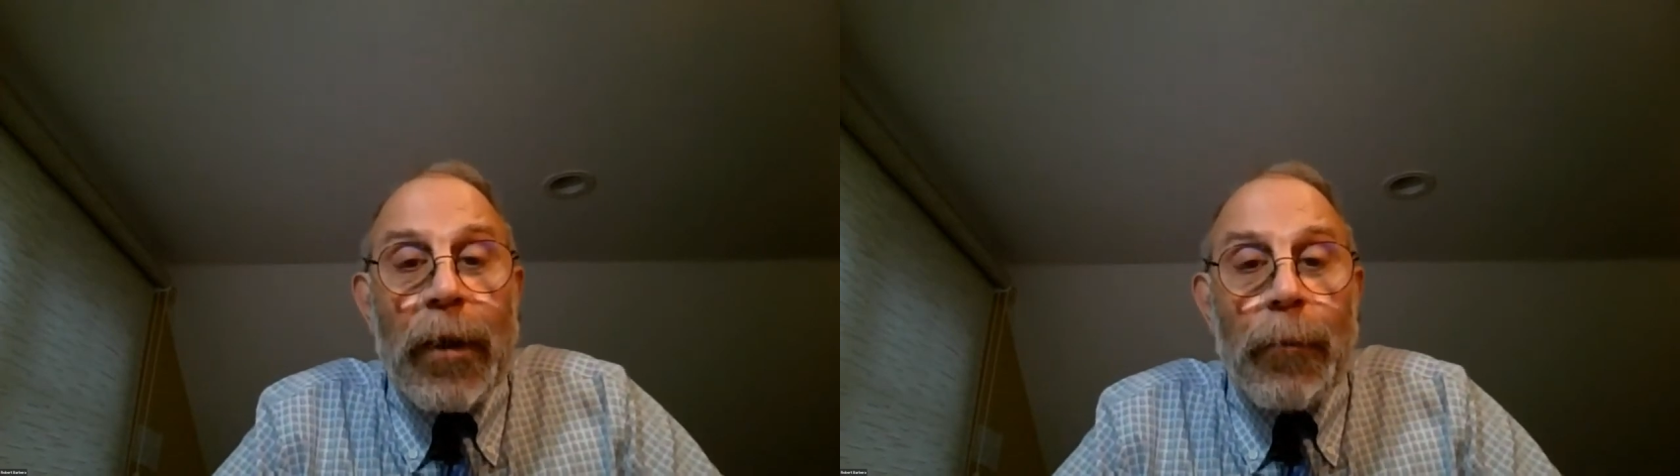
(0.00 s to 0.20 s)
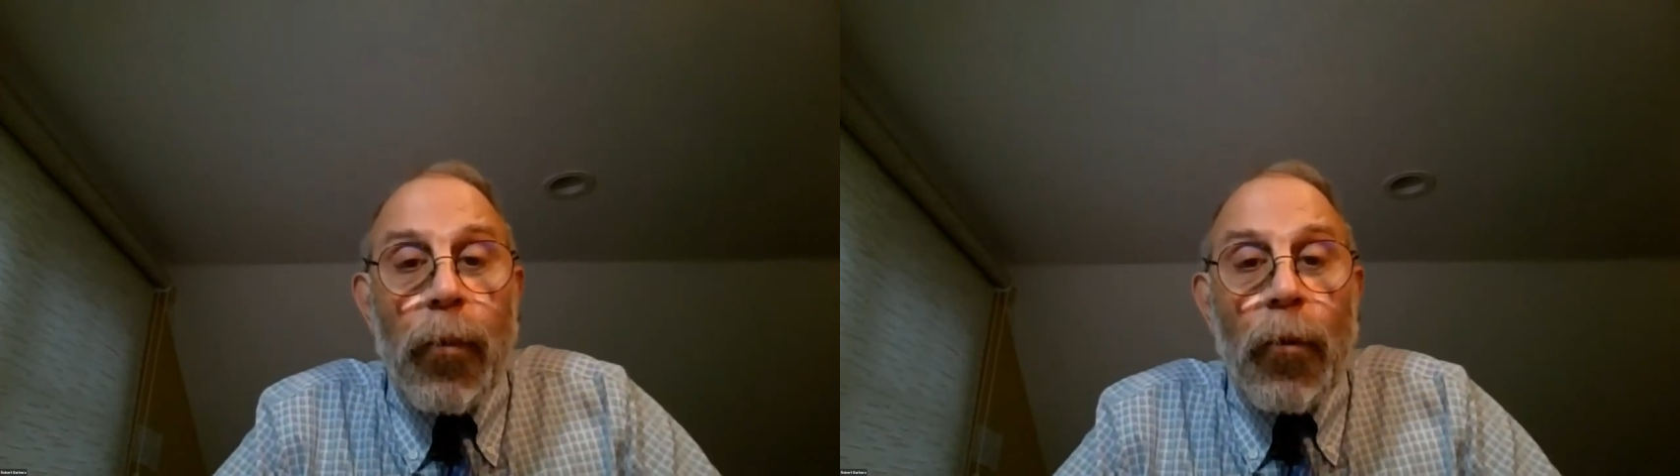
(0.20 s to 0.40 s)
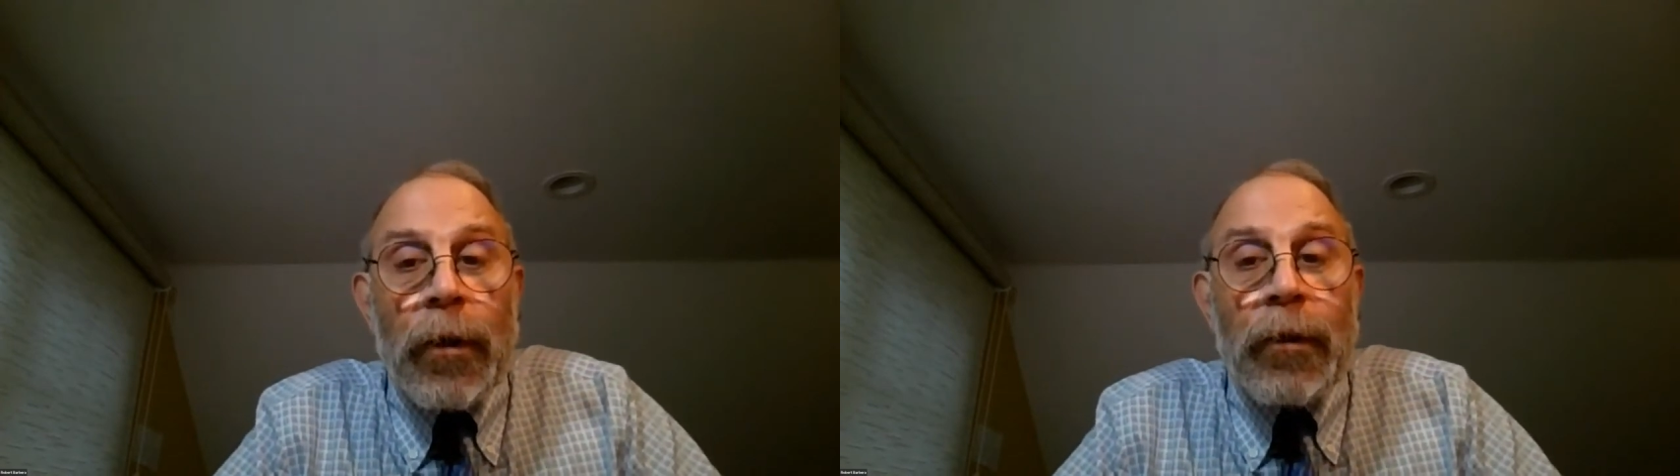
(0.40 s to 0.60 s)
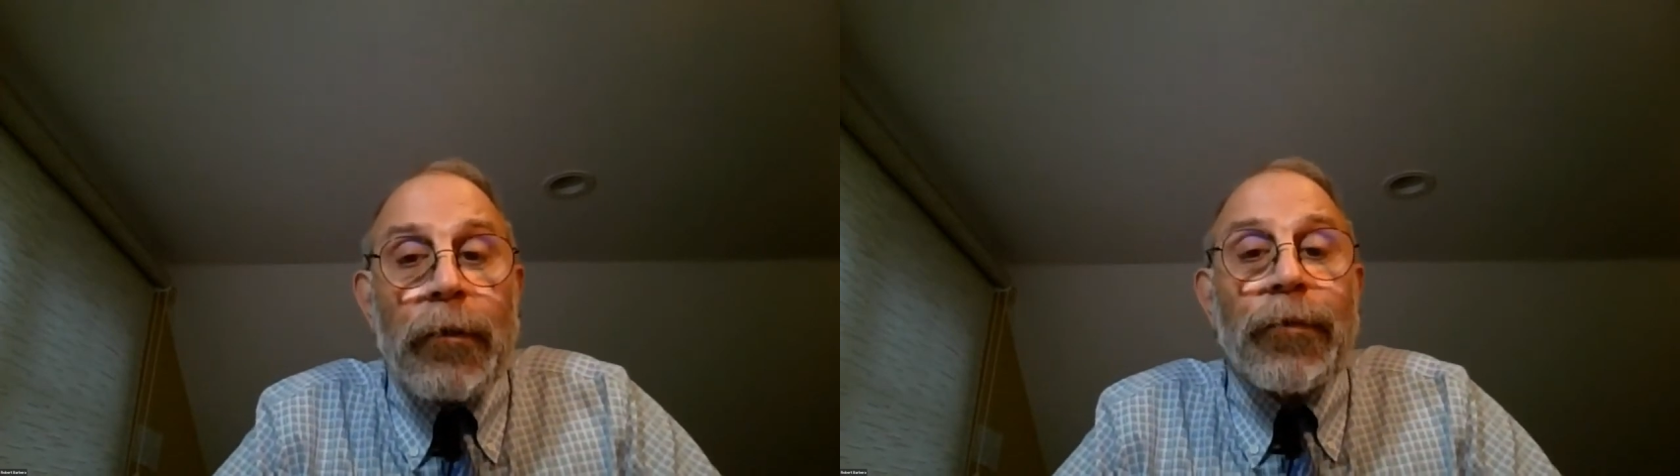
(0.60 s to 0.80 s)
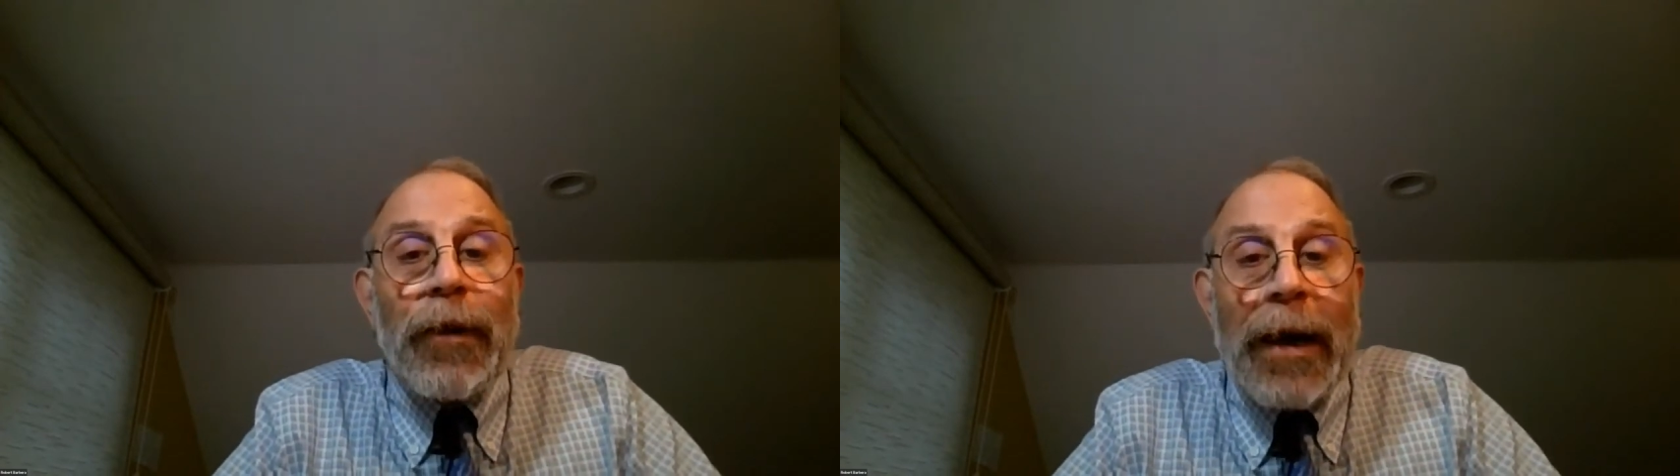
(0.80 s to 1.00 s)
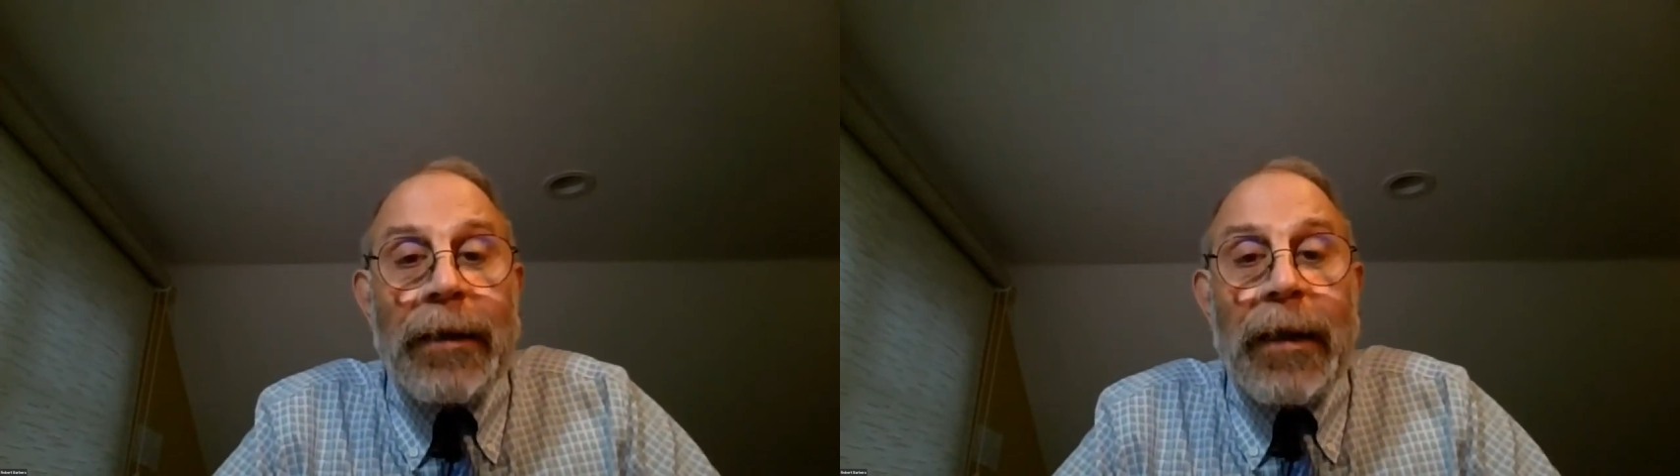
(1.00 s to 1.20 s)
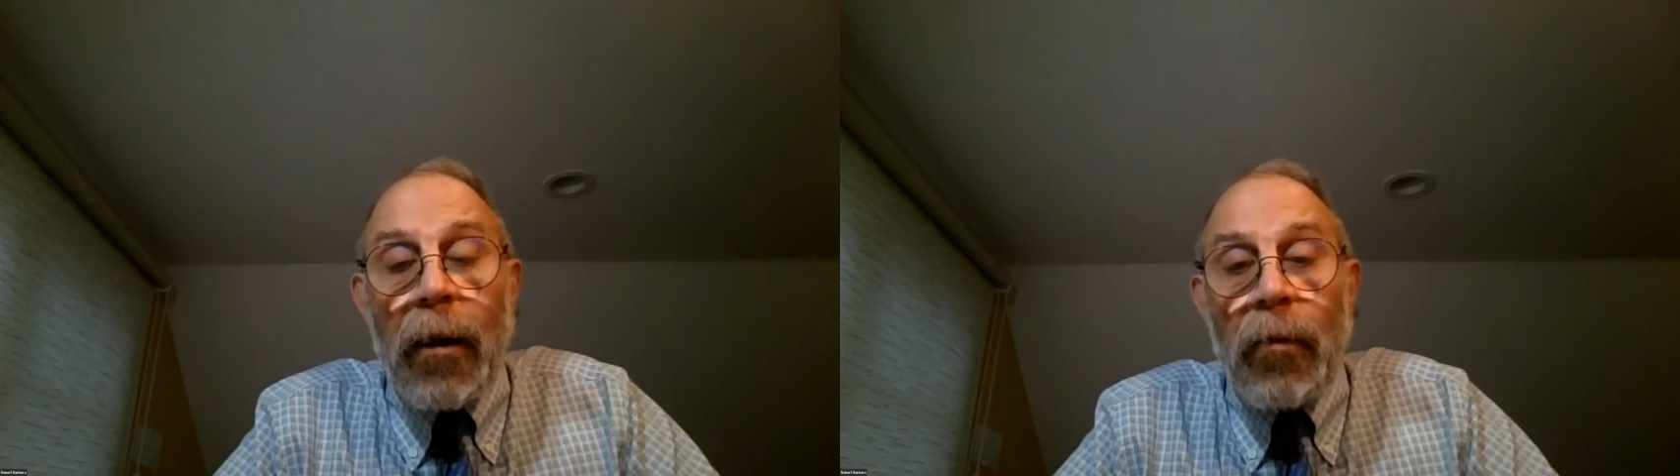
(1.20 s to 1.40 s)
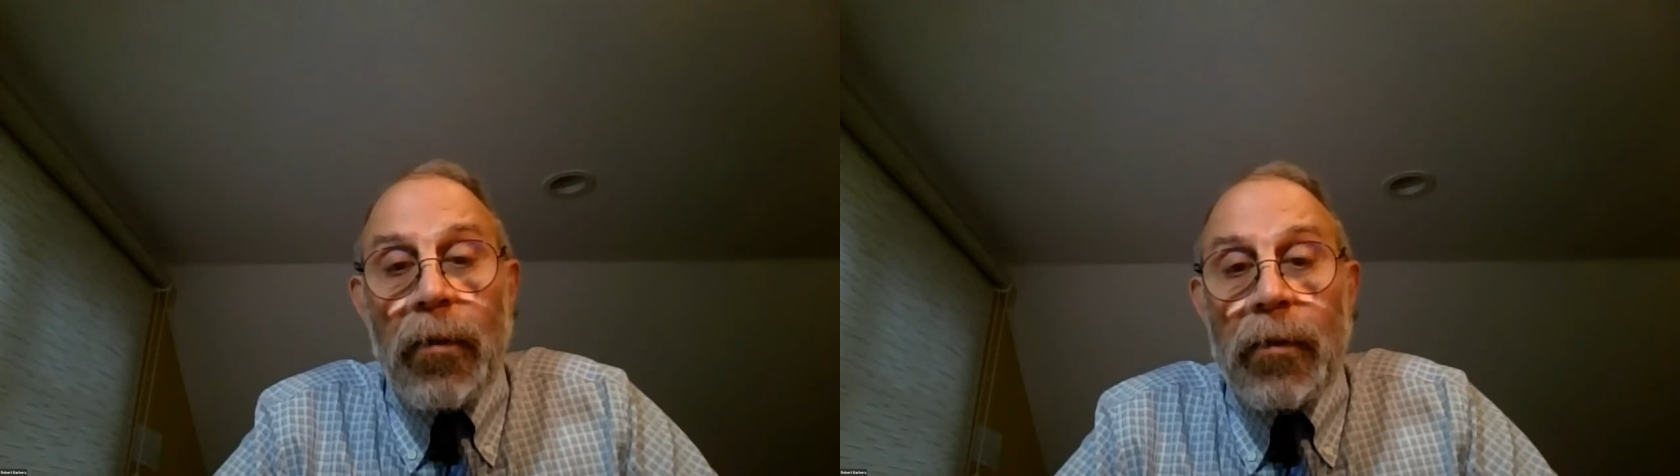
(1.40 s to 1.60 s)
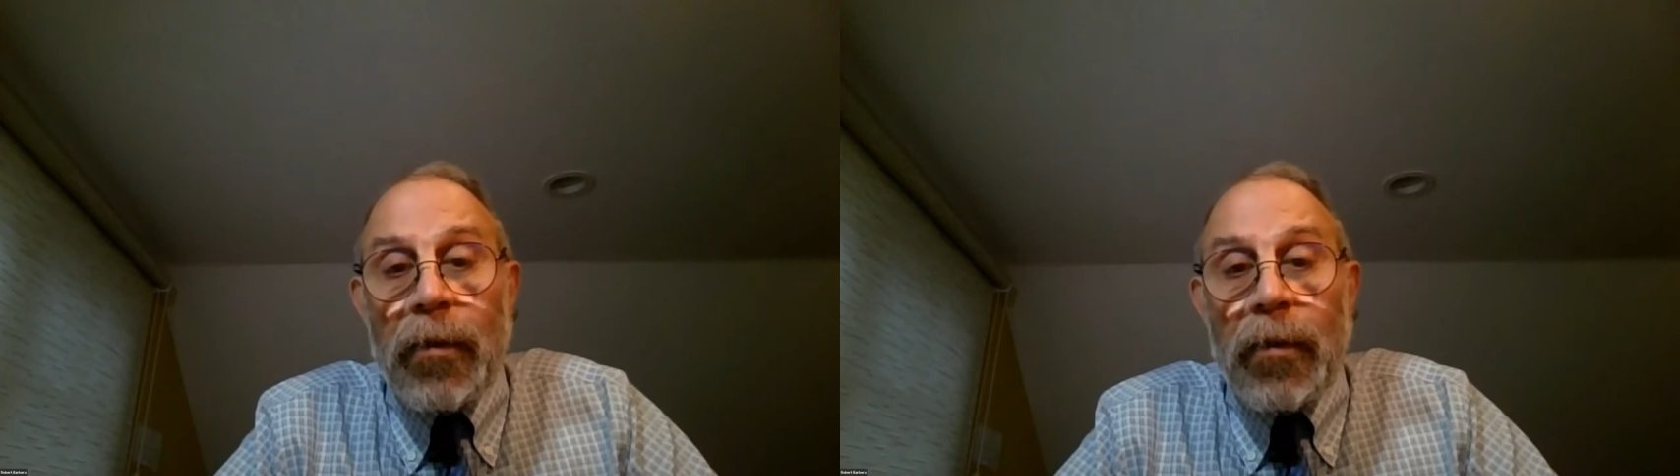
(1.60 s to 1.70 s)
important to find out,